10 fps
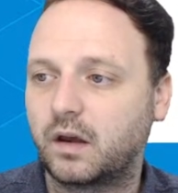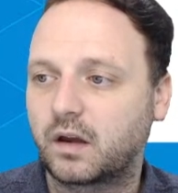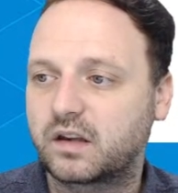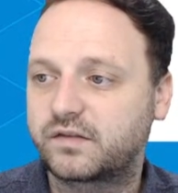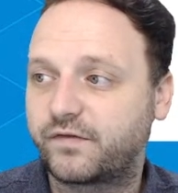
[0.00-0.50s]

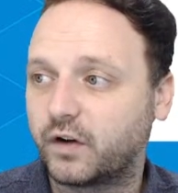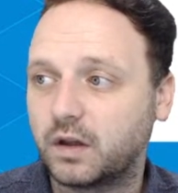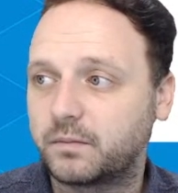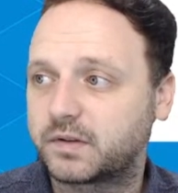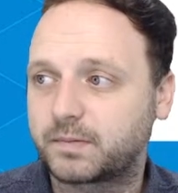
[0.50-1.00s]
Because
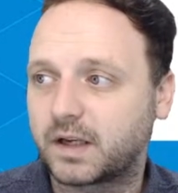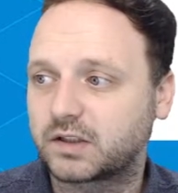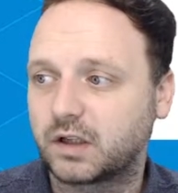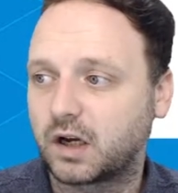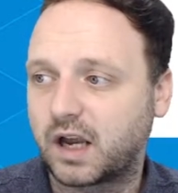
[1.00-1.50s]
Fulham splashed
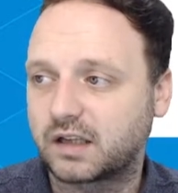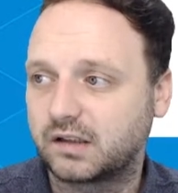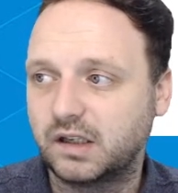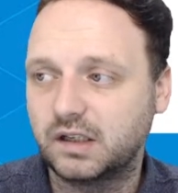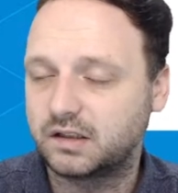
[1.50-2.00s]
a lot of cash.
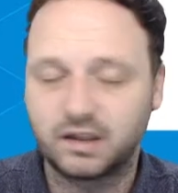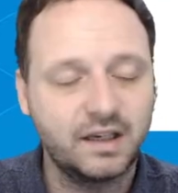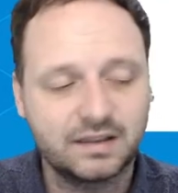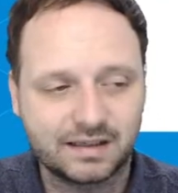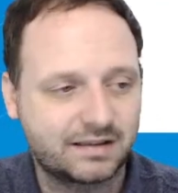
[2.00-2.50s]

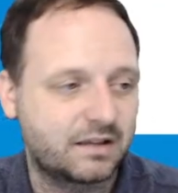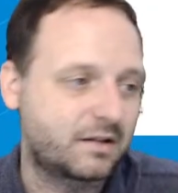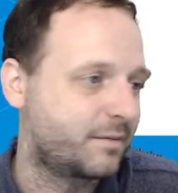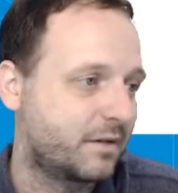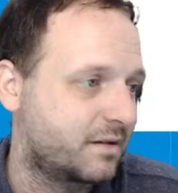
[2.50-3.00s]
Leeds actually
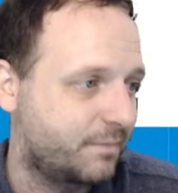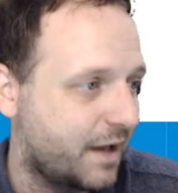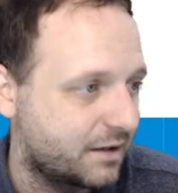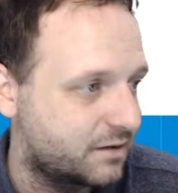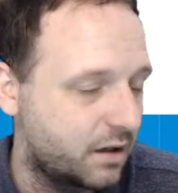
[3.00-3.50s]

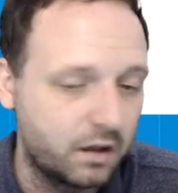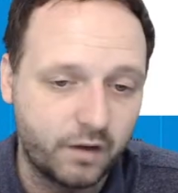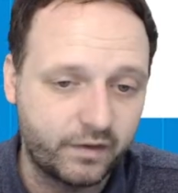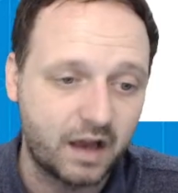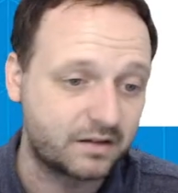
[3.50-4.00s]
splashed a lot
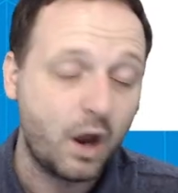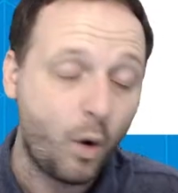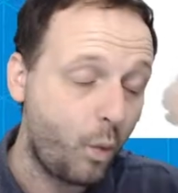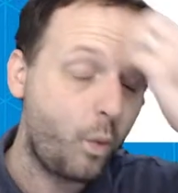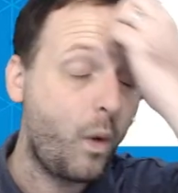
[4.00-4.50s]
of cash.
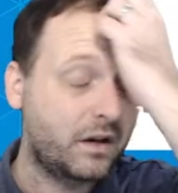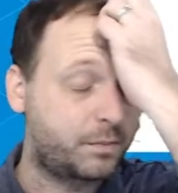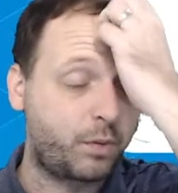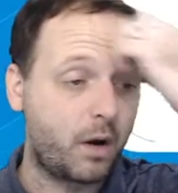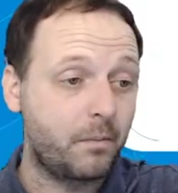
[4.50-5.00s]

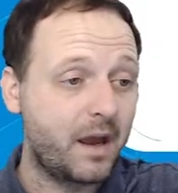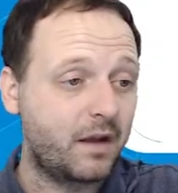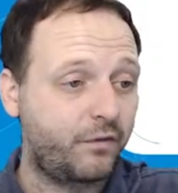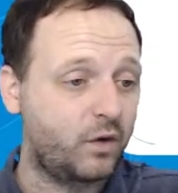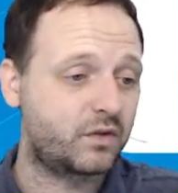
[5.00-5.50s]
West Brom made
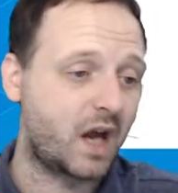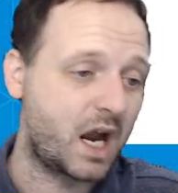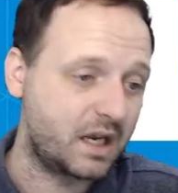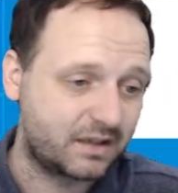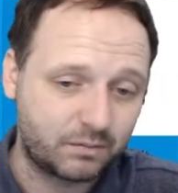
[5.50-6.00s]
a few
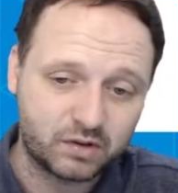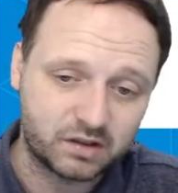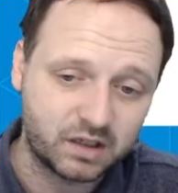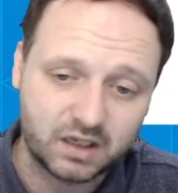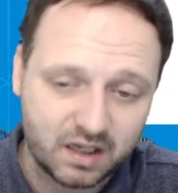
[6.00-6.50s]
signings. I'm just
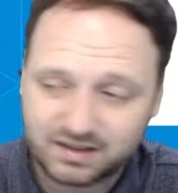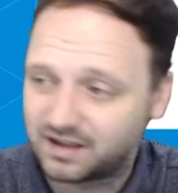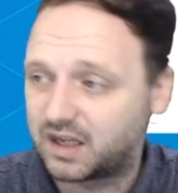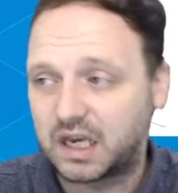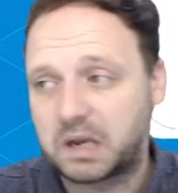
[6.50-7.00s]
looking at this
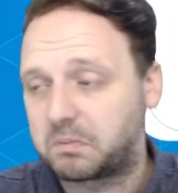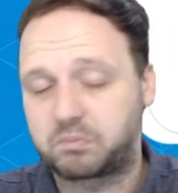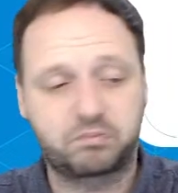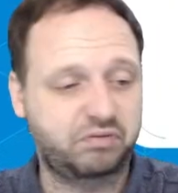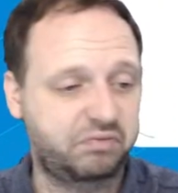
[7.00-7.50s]
and thinking,
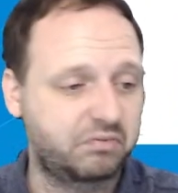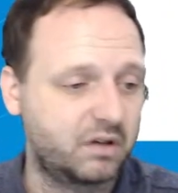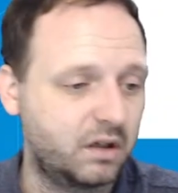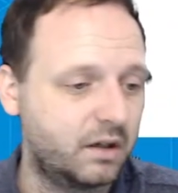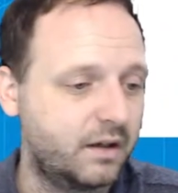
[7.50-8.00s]

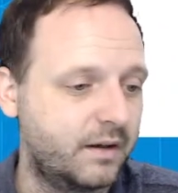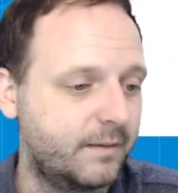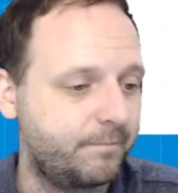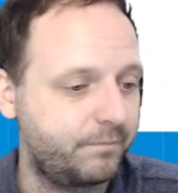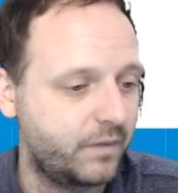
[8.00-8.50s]

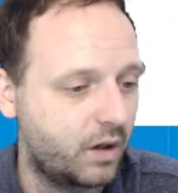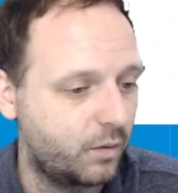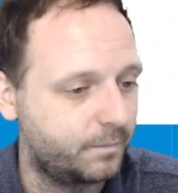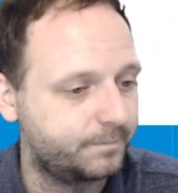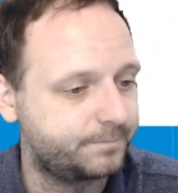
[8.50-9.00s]
no.